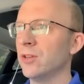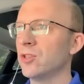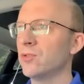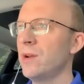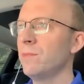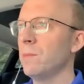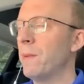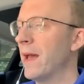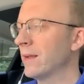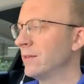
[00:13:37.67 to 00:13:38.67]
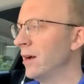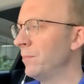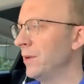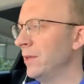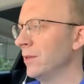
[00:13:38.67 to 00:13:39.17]
extremely backed
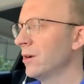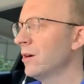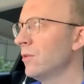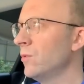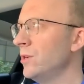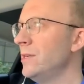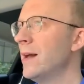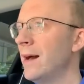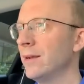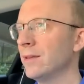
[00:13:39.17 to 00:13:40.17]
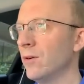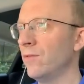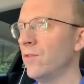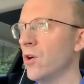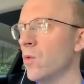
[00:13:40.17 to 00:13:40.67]
up and the car would not
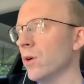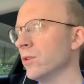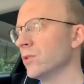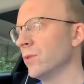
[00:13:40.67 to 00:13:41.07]
go forward.